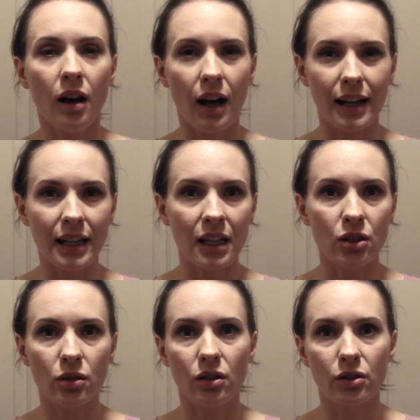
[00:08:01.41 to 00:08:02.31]
honey
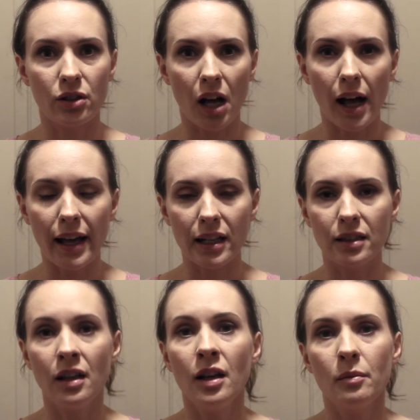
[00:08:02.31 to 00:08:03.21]
into their
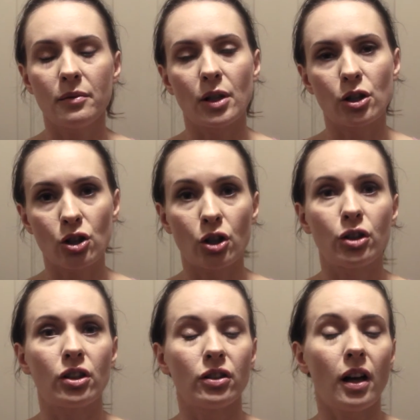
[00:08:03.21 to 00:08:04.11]
diet, make sure
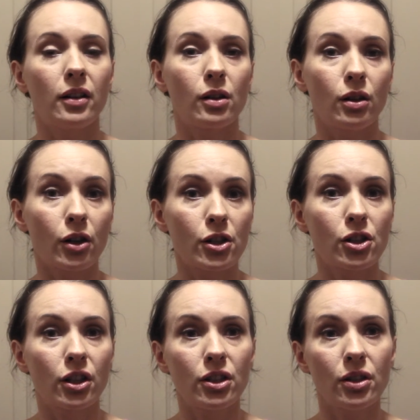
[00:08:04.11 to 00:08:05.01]
they're not
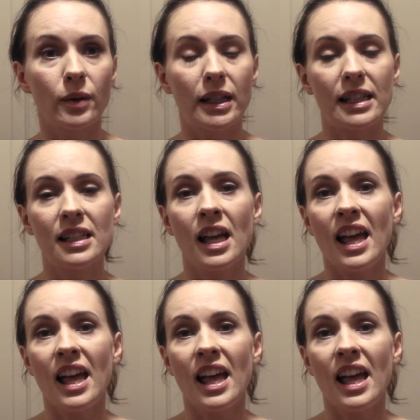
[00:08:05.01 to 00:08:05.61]
allergic to it.